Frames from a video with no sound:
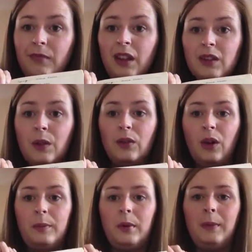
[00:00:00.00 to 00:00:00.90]
so I thought
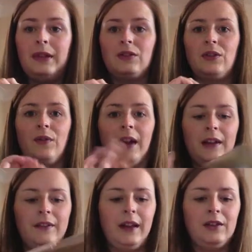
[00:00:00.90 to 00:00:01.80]
I'd put a picture of that
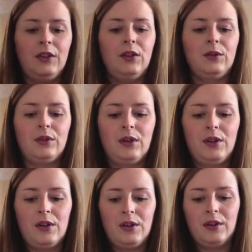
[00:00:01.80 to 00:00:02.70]
in there too.
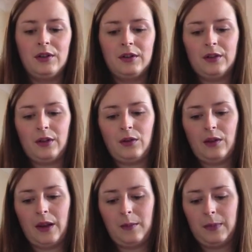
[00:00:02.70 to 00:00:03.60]
So I thought
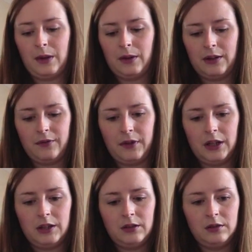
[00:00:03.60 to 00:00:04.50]
that'd be quite
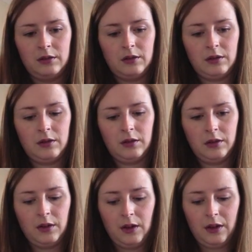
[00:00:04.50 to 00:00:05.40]
fun,
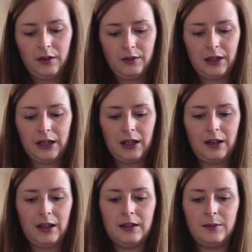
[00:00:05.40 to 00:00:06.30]
and I like
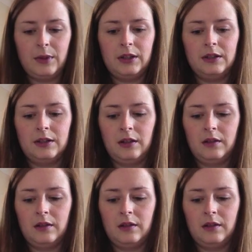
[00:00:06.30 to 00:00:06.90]
these ones.